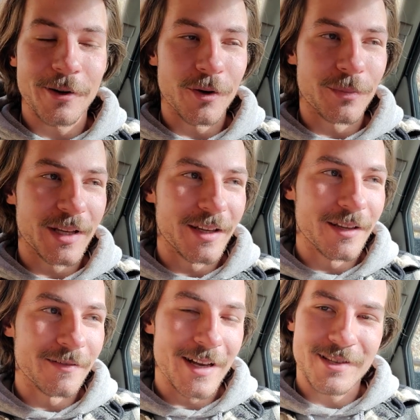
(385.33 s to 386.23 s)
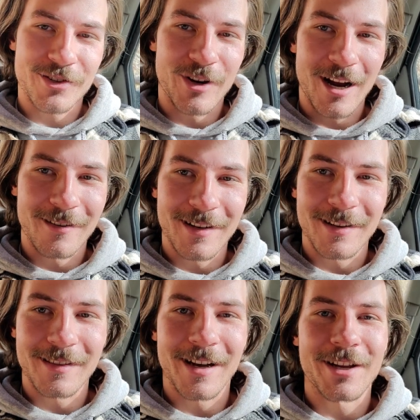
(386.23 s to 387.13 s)
it would be less crowded
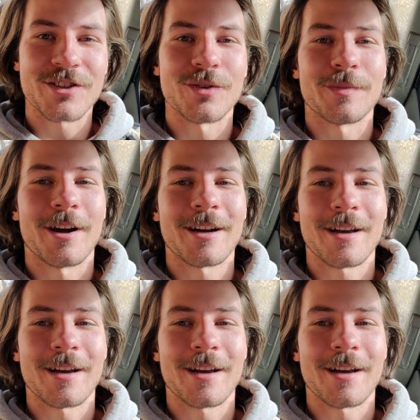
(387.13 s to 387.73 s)
in the national park.